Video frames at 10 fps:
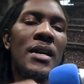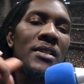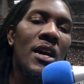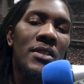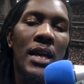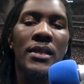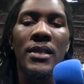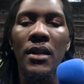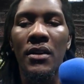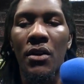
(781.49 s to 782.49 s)
Sauce Nation
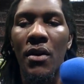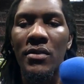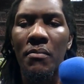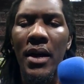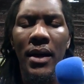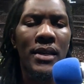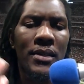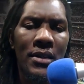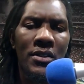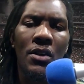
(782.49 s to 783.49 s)
slugged across the back. I
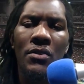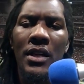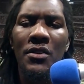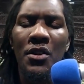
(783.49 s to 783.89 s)
guess I should show that to you,